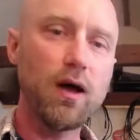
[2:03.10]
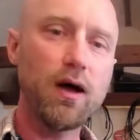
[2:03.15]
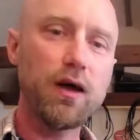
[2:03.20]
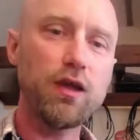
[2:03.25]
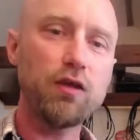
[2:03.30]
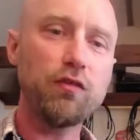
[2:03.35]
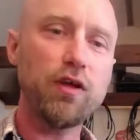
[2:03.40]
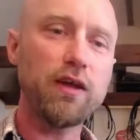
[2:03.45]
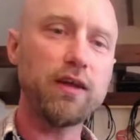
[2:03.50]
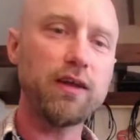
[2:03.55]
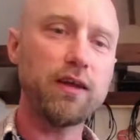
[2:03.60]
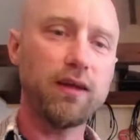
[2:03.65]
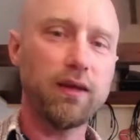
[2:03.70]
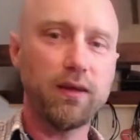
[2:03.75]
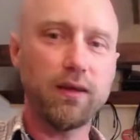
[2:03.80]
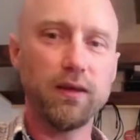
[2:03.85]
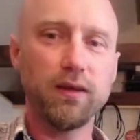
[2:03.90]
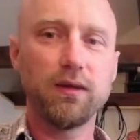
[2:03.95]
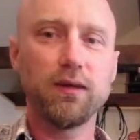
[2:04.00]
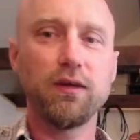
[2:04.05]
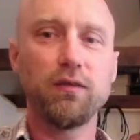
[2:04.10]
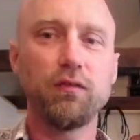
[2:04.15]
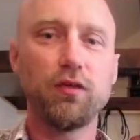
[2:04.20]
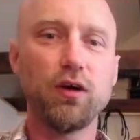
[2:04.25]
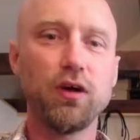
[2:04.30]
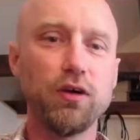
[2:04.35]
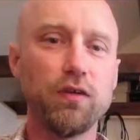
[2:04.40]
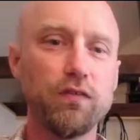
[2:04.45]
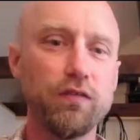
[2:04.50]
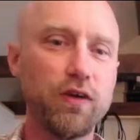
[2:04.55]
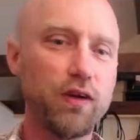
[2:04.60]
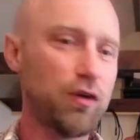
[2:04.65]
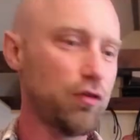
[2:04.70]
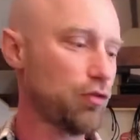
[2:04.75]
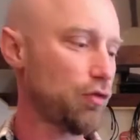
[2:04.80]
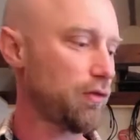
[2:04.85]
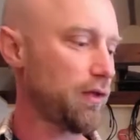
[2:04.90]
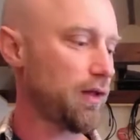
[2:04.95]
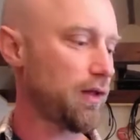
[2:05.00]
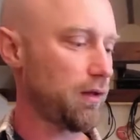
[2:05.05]
are you ready? You got your
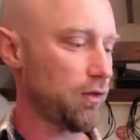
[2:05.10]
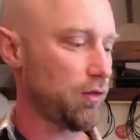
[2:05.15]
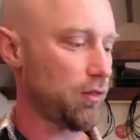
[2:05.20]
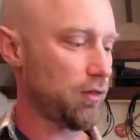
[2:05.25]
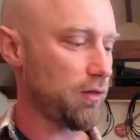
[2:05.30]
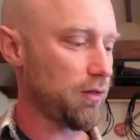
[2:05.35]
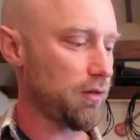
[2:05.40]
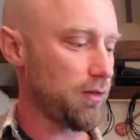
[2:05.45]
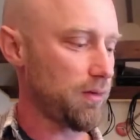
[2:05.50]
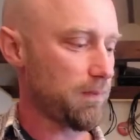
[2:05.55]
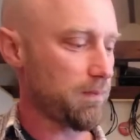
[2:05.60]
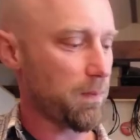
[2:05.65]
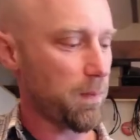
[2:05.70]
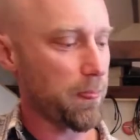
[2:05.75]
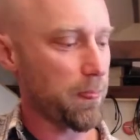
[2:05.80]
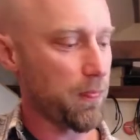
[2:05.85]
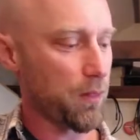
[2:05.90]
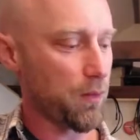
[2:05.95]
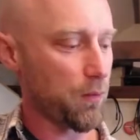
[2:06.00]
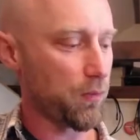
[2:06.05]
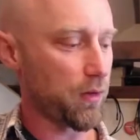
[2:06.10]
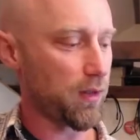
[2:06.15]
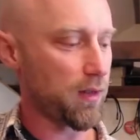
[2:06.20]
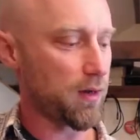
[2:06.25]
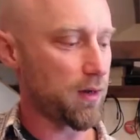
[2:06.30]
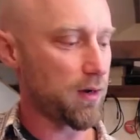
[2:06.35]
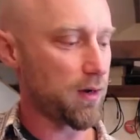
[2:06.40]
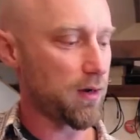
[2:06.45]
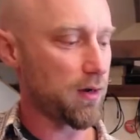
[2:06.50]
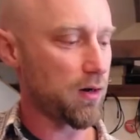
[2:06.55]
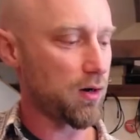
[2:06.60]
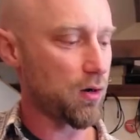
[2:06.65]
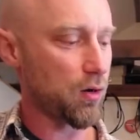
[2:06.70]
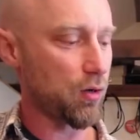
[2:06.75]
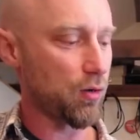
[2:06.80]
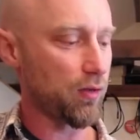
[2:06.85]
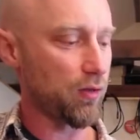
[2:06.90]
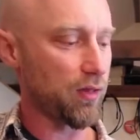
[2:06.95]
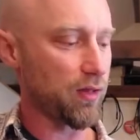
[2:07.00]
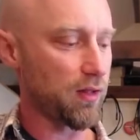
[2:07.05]
fingers on that guitar? We are
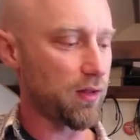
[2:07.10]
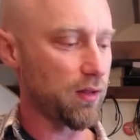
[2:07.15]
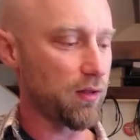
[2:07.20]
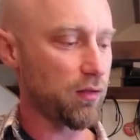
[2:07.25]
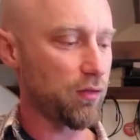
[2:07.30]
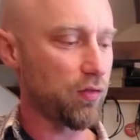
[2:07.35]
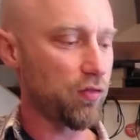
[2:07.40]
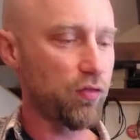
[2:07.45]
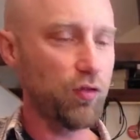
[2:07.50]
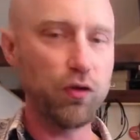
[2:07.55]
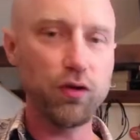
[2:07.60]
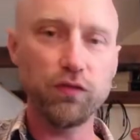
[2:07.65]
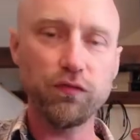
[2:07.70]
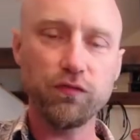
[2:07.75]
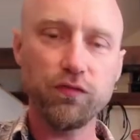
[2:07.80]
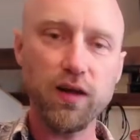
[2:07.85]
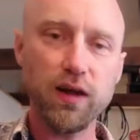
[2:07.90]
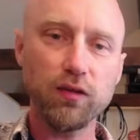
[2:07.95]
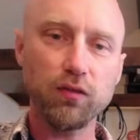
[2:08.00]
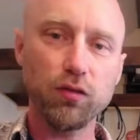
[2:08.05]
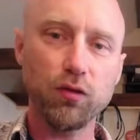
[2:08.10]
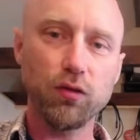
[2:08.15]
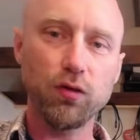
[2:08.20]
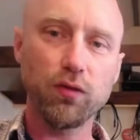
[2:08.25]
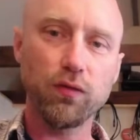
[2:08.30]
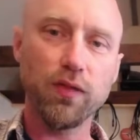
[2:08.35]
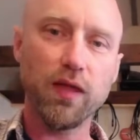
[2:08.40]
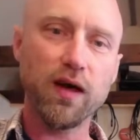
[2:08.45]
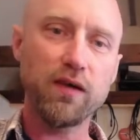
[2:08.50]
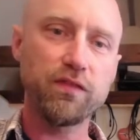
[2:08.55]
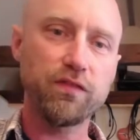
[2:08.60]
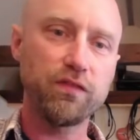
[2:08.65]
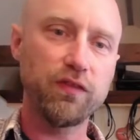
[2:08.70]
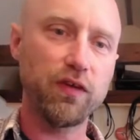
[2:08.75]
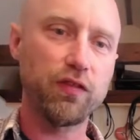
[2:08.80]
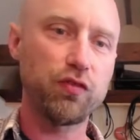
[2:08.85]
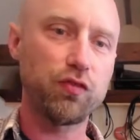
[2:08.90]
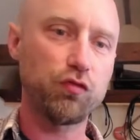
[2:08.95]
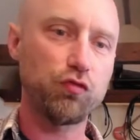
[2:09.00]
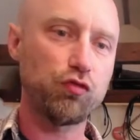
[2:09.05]
on the 3rd fret on that
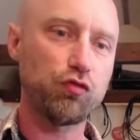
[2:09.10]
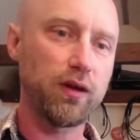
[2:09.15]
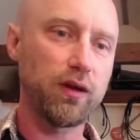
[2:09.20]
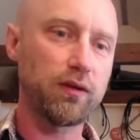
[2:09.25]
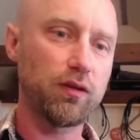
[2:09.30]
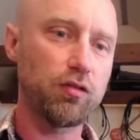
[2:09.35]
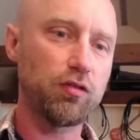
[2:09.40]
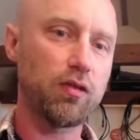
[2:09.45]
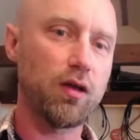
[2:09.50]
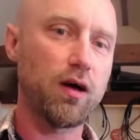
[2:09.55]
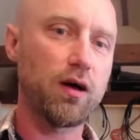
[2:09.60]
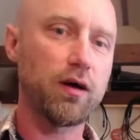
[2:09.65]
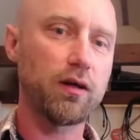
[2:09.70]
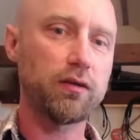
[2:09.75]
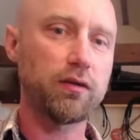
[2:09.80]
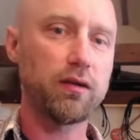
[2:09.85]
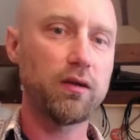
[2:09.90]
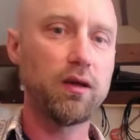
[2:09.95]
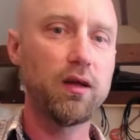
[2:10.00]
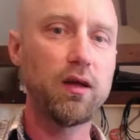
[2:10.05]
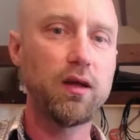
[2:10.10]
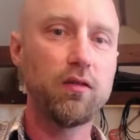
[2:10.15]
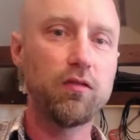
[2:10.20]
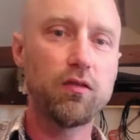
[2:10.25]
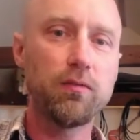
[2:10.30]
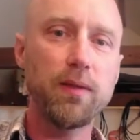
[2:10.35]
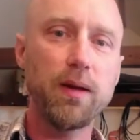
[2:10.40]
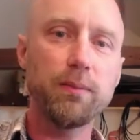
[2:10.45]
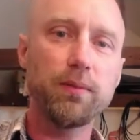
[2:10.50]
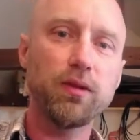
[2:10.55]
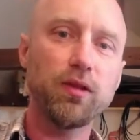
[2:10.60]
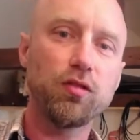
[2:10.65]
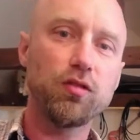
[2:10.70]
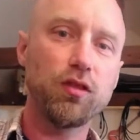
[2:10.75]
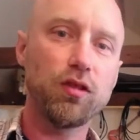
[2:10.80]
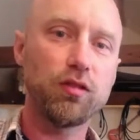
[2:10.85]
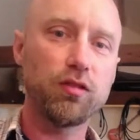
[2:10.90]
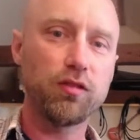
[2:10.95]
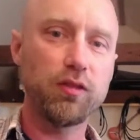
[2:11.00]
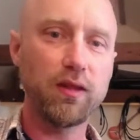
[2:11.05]
5th string to start. Remember,
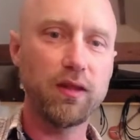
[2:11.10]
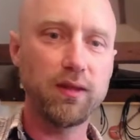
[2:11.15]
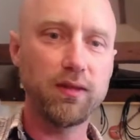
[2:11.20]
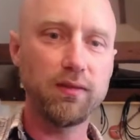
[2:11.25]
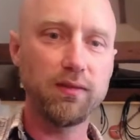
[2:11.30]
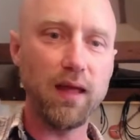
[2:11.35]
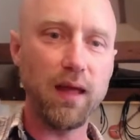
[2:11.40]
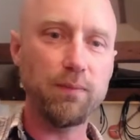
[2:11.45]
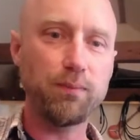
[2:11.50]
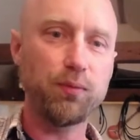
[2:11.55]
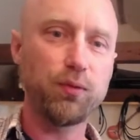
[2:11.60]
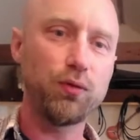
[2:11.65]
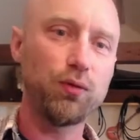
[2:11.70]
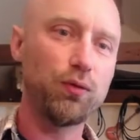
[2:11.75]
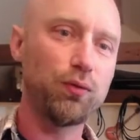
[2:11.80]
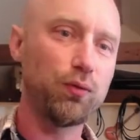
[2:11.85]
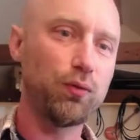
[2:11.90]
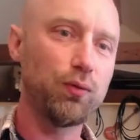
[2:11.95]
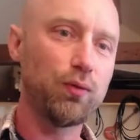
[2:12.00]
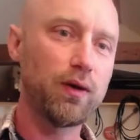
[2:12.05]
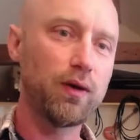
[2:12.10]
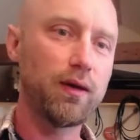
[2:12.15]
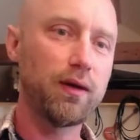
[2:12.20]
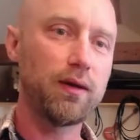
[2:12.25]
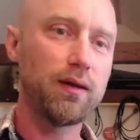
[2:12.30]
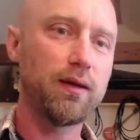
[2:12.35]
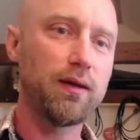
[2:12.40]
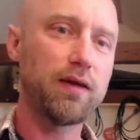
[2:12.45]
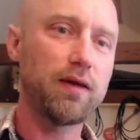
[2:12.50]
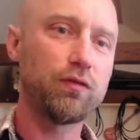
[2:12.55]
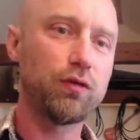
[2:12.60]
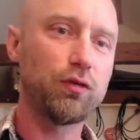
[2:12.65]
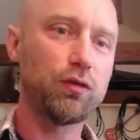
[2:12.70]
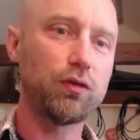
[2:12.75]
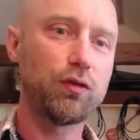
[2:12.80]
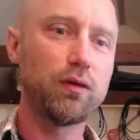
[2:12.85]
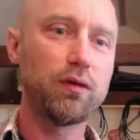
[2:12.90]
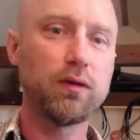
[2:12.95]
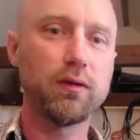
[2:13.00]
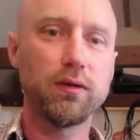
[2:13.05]
this is the debut
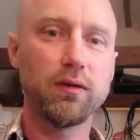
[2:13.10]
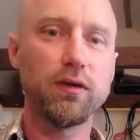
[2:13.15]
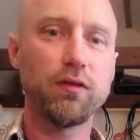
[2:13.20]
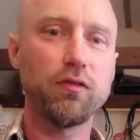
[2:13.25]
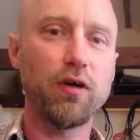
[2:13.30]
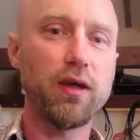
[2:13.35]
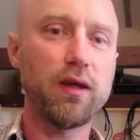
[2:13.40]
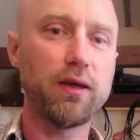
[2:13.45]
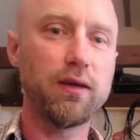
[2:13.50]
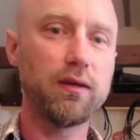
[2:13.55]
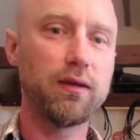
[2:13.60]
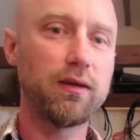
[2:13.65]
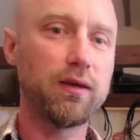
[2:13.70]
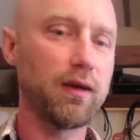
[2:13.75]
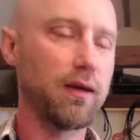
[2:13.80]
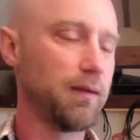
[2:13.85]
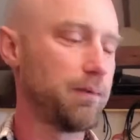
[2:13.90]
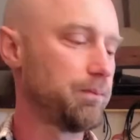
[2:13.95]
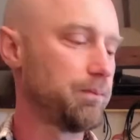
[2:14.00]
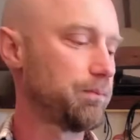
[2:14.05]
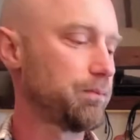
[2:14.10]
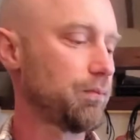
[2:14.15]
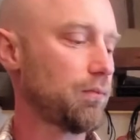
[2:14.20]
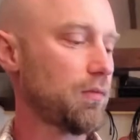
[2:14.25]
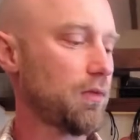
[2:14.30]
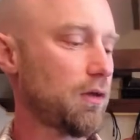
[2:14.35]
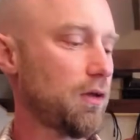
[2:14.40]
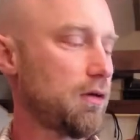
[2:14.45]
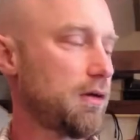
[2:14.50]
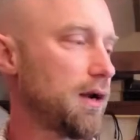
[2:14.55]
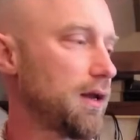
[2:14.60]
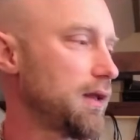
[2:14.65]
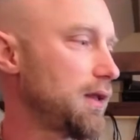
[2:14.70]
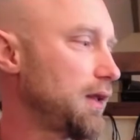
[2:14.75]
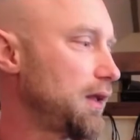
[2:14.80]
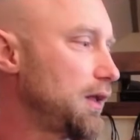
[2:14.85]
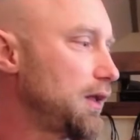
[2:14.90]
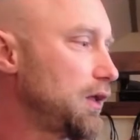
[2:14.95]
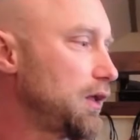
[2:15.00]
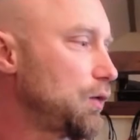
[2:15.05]
level grade, okay? All right,
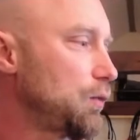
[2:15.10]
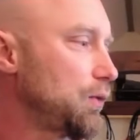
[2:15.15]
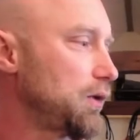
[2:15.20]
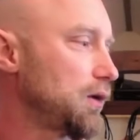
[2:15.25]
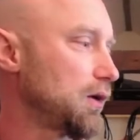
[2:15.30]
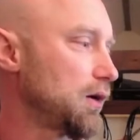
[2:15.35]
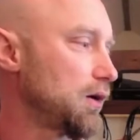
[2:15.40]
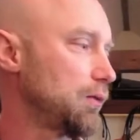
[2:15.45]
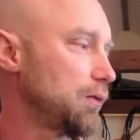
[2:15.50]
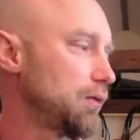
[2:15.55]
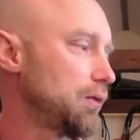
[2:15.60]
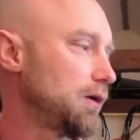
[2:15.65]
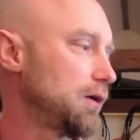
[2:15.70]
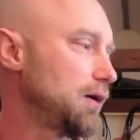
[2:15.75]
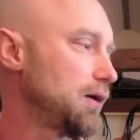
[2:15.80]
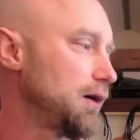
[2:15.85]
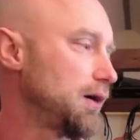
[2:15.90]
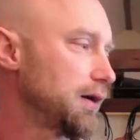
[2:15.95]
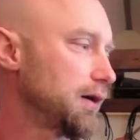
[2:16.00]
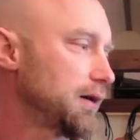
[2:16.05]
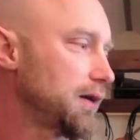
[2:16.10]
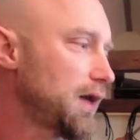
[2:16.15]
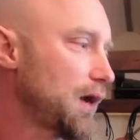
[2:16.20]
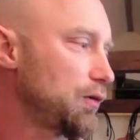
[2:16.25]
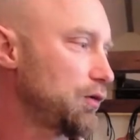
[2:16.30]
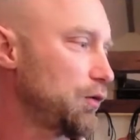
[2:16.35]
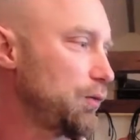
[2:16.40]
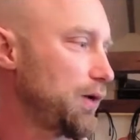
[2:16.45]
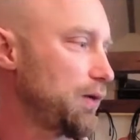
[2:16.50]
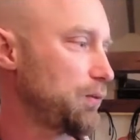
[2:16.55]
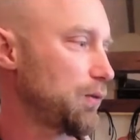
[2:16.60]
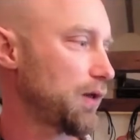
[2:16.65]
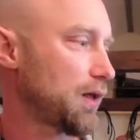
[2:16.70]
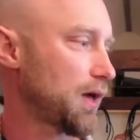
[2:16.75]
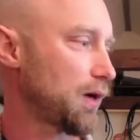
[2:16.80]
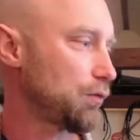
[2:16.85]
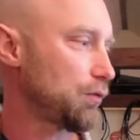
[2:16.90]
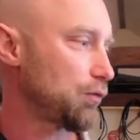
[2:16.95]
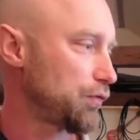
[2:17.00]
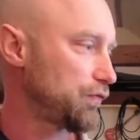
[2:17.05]
here we go. I'm going to count you in with
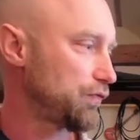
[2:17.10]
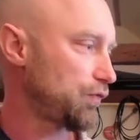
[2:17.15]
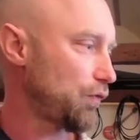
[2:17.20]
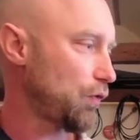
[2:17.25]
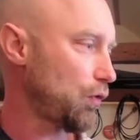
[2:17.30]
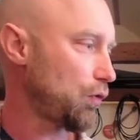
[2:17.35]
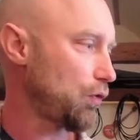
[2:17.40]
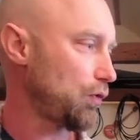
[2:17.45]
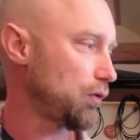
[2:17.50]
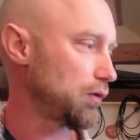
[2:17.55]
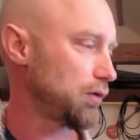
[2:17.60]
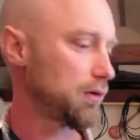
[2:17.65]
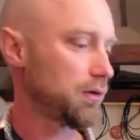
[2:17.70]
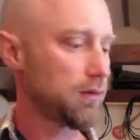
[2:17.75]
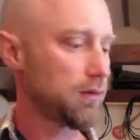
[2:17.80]
a count of 4.